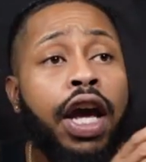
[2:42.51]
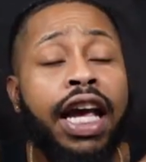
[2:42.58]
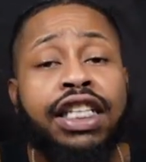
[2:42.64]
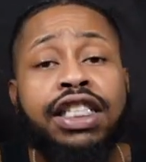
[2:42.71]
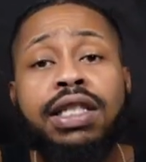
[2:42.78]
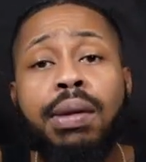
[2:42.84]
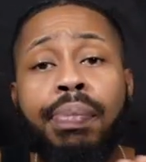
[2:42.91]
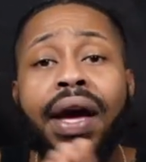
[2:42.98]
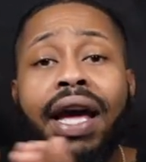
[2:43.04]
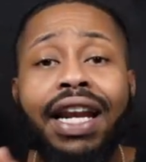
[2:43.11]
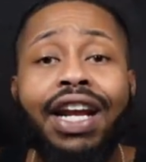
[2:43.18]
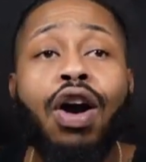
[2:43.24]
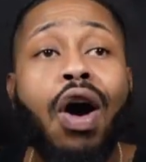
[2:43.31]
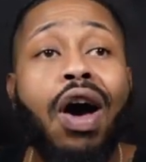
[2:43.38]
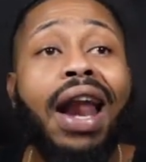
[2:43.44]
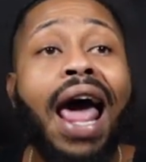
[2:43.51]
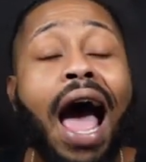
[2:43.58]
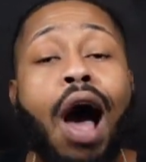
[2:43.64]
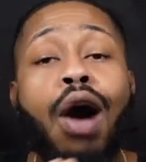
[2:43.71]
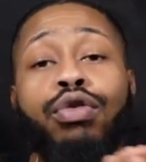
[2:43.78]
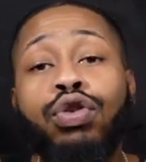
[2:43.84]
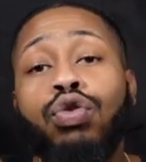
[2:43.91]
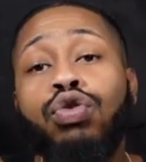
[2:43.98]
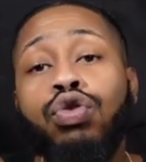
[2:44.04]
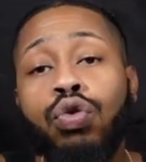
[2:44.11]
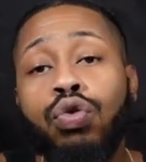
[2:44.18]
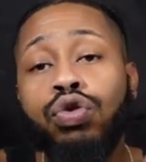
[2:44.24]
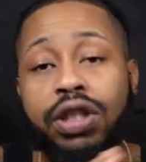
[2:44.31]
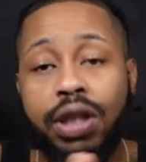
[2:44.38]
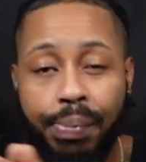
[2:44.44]
It's depending on how you
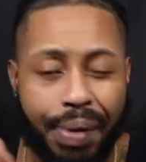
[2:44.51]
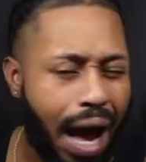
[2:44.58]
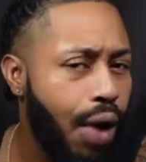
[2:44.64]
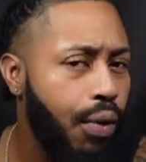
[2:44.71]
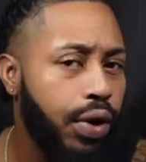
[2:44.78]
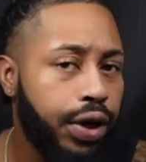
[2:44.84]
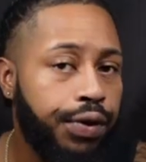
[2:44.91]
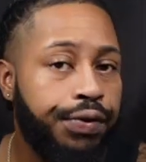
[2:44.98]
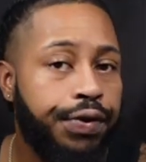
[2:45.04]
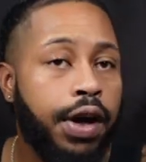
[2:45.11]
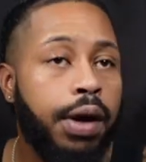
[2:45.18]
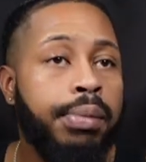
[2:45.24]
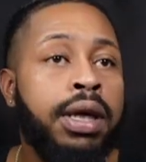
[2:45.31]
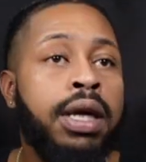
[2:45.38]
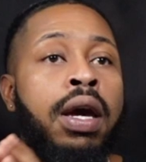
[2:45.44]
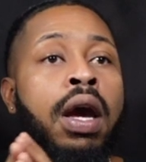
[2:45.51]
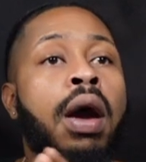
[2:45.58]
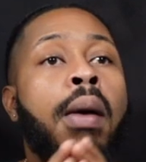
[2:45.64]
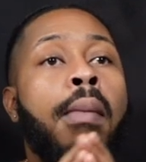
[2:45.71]
use the power, you feel me?